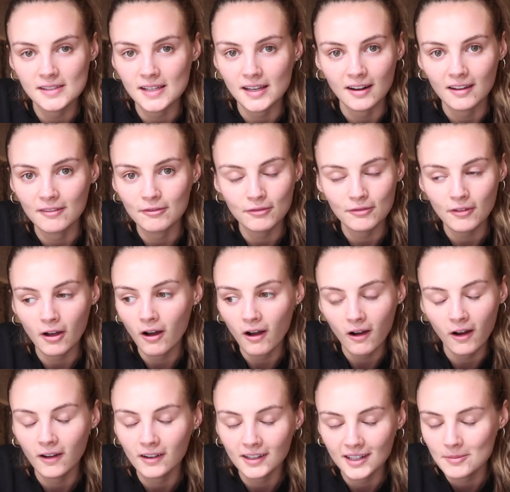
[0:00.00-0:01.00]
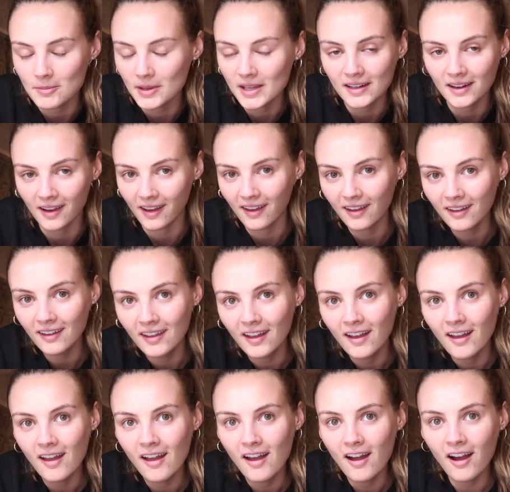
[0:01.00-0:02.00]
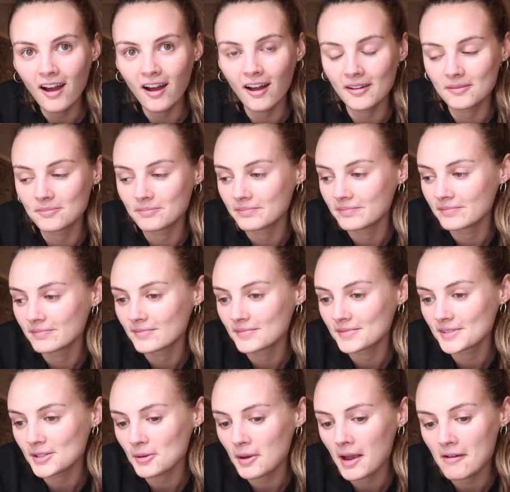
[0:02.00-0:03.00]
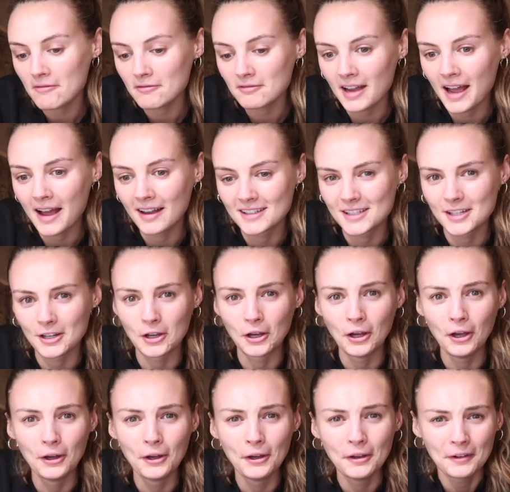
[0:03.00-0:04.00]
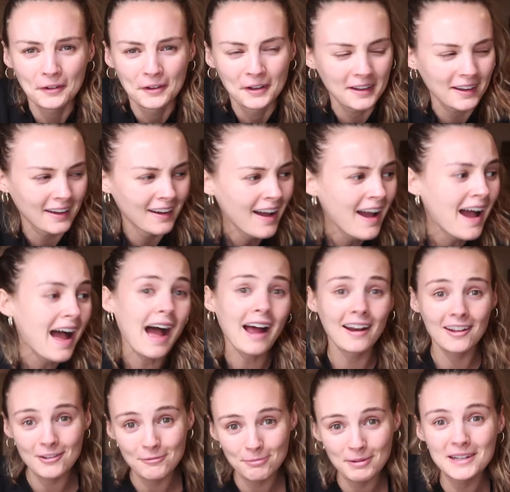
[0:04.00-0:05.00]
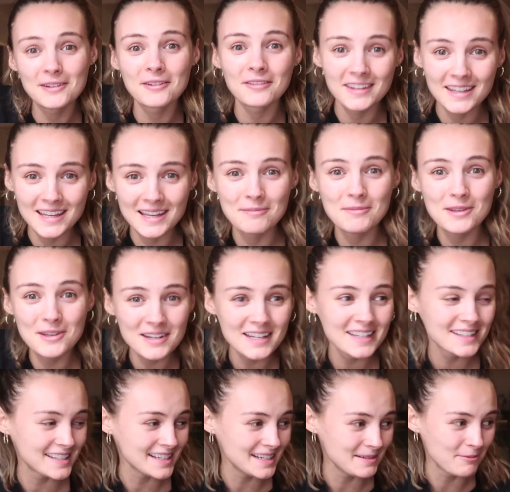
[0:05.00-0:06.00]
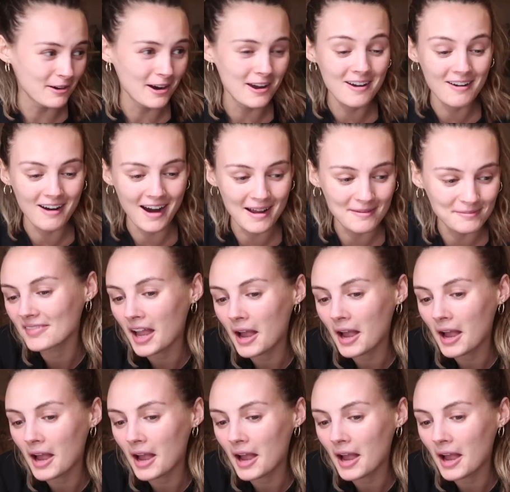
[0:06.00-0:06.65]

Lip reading: Skin, I've hardly been here, so I haven't had to cook, and I've been on the immunity program.